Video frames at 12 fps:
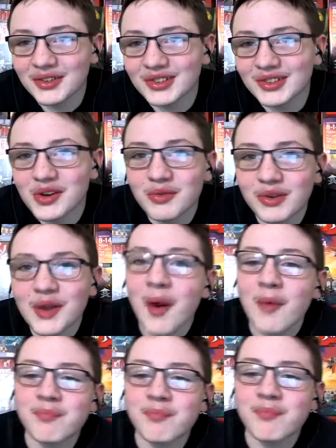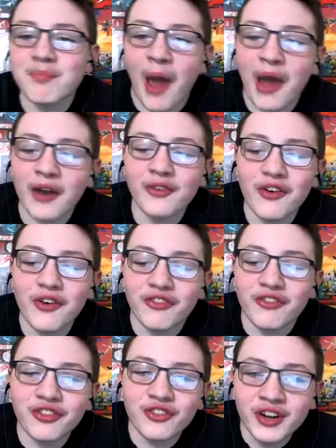What about Battlefront
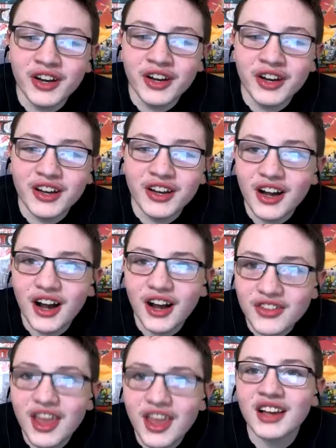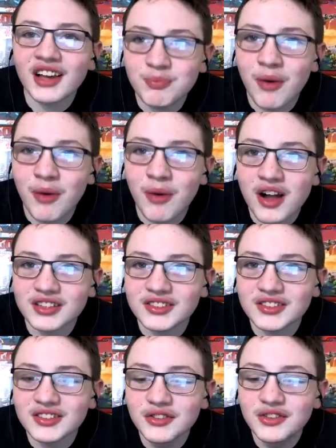3 on the
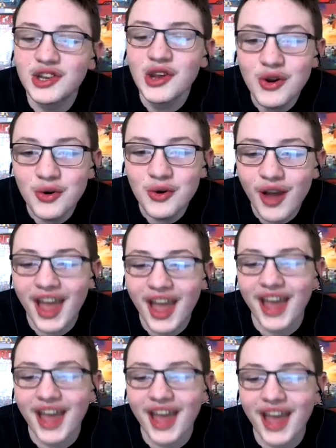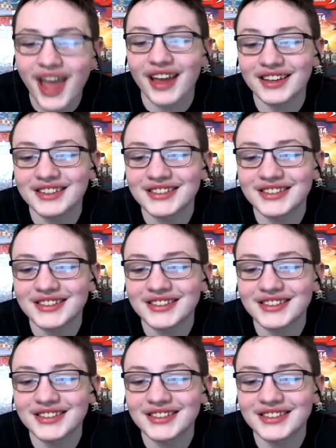Xbox 2X?